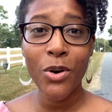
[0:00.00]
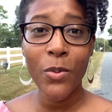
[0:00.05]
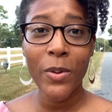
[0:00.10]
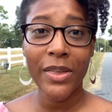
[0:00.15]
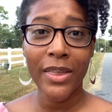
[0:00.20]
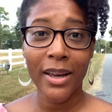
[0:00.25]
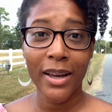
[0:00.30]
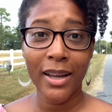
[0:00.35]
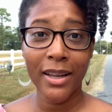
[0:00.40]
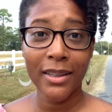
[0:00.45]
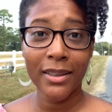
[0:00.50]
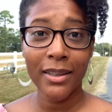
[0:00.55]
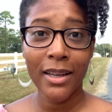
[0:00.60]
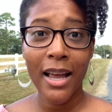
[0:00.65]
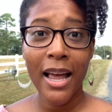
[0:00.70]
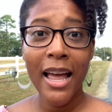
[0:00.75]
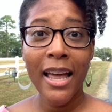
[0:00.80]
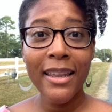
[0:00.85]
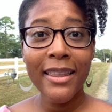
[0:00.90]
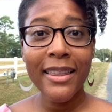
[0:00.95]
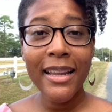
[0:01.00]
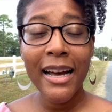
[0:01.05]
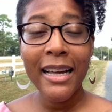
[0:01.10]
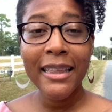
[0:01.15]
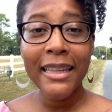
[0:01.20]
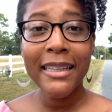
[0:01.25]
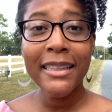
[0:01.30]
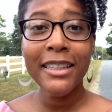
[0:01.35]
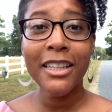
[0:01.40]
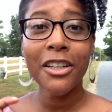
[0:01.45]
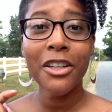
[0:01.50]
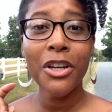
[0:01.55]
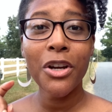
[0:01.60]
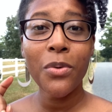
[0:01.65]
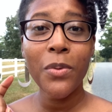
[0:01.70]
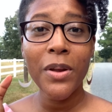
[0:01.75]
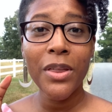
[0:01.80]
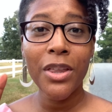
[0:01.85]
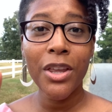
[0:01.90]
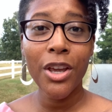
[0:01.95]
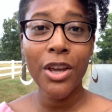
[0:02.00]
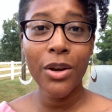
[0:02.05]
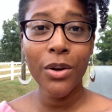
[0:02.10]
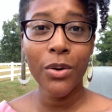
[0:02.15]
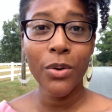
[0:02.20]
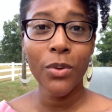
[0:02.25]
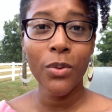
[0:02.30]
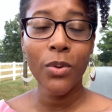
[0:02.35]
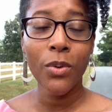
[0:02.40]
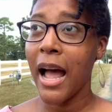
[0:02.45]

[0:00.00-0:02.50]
with us, nothing to do with you.